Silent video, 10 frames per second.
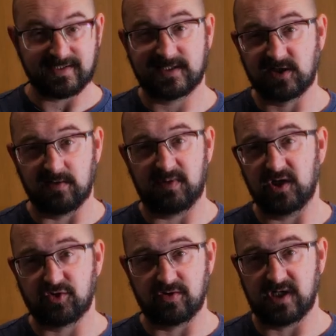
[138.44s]
this is going to be a
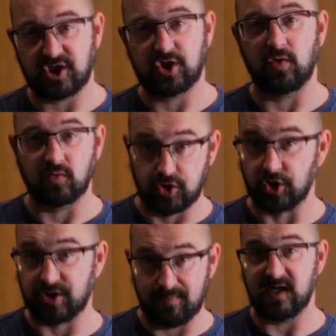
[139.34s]
traditional
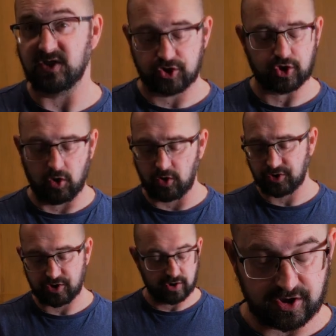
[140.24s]
just a mint
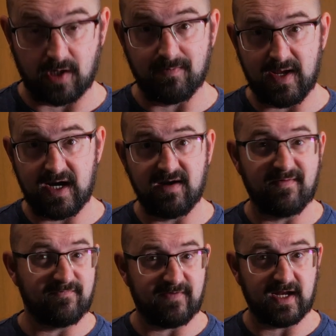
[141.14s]
sauce. So mint,
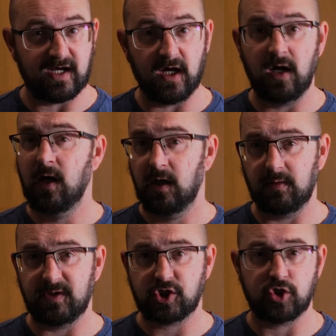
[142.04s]
vinegar, a little
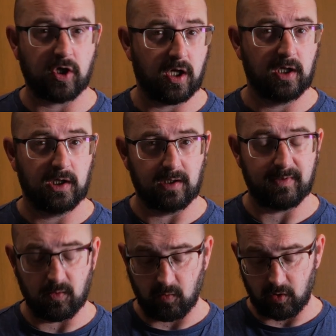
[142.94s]
bit of sugar, a little
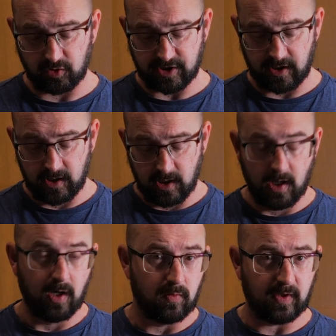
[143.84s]
bit of water.
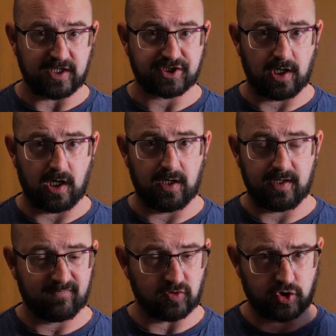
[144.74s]
We'll get started.
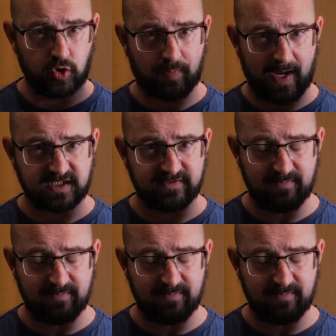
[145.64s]
I've got 2 packs of